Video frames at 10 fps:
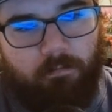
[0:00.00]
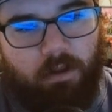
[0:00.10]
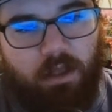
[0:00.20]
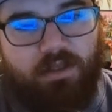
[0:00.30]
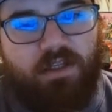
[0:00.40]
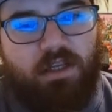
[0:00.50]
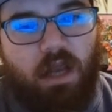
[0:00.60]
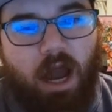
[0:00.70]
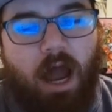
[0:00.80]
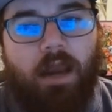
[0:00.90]
He's
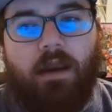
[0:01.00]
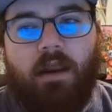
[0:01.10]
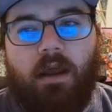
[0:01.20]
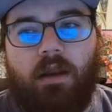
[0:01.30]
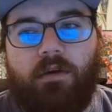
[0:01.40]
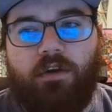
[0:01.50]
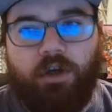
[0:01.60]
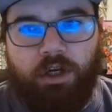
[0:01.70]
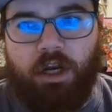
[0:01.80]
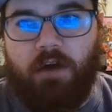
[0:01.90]
not
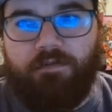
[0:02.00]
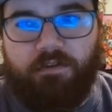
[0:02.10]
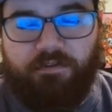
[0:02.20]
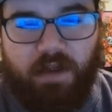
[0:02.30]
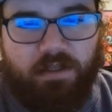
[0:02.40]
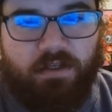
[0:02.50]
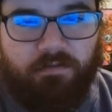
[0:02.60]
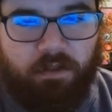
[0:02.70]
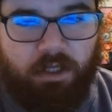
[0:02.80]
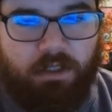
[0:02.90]
good enough
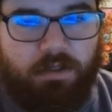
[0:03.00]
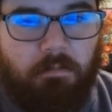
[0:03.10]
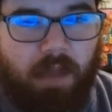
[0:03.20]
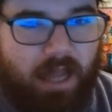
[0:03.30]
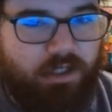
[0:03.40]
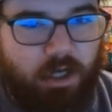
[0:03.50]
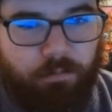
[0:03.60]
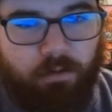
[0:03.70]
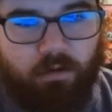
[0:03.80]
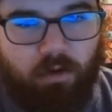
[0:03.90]
defensively to match
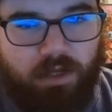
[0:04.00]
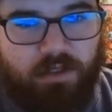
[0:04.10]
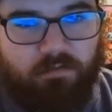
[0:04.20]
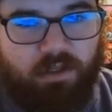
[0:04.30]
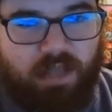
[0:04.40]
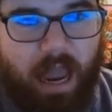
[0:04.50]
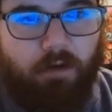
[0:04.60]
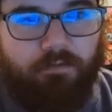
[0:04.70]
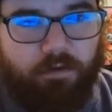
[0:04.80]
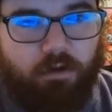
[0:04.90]
up with the rest of this
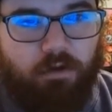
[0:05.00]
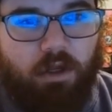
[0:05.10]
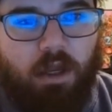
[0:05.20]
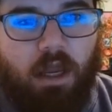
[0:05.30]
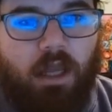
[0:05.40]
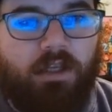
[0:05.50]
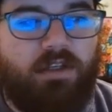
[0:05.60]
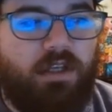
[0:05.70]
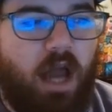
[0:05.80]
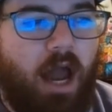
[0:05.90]
outfield. And
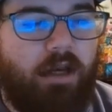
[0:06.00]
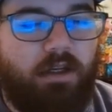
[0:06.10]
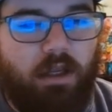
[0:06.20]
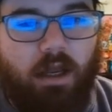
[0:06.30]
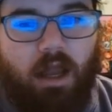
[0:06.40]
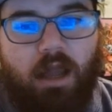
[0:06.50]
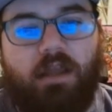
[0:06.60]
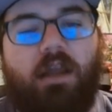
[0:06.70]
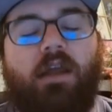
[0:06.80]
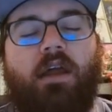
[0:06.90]
he's not,
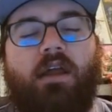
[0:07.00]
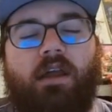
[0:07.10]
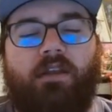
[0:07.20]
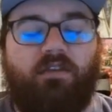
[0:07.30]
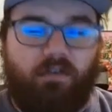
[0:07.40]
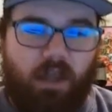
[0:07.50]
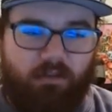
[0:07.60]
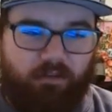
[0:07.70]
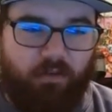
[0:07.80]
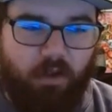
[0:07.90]

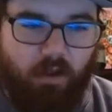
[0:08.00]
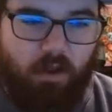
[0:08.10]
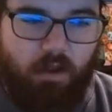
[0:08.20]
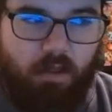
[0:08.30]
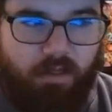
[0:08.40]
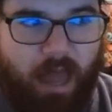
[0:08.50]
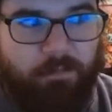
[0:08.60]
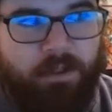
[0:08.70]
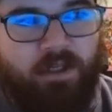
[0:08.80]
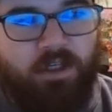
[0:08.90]
it's that
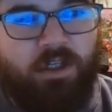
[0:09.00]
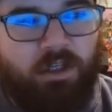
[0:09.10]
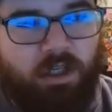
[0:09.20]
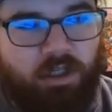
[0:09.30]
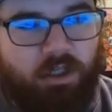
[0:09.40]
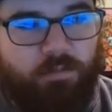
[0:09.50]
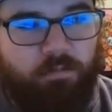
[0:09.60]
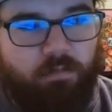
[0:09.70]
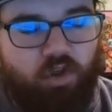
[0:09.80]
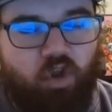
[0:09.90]
position can just,
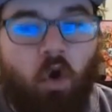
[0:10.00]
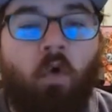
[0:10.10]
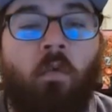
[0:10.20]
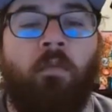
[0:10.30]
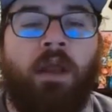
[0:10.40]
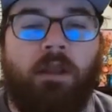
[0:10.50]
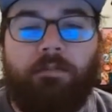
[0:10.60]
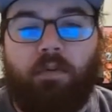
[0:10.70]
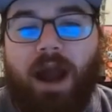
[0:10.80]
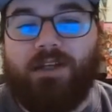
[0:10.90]
so many
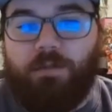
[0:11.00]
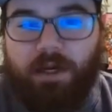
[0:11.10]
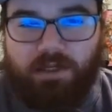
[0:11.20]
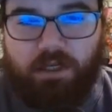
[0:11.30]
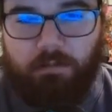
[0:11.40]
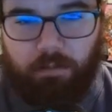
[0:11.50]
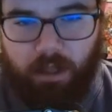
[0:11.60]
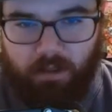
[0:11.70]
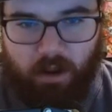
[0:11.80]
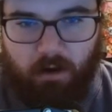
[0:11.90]
prospects can
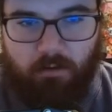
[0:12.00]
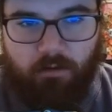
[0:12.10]
play there,